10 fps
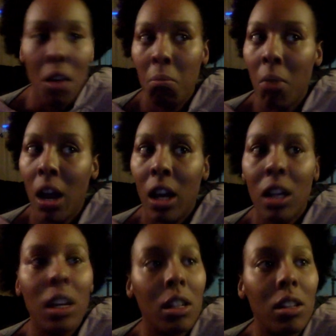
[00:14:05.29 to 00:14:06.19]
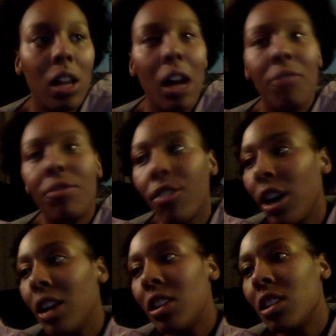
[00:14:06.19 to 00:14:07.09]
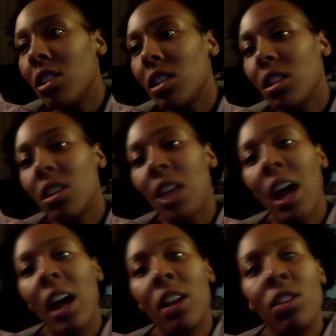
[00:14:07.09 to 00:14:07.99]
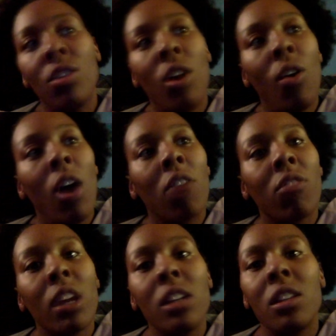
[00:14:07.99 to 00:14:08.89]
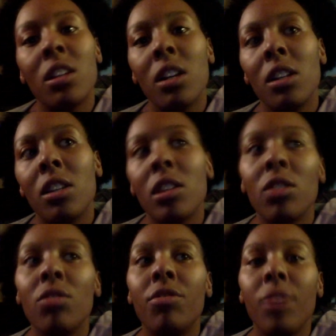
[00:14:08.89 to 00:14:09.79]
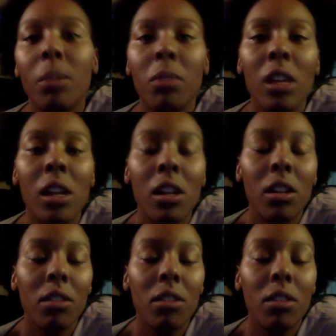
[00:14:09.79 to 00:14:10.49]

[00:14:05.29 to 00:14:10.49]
My kids have friends that, are raised in single parent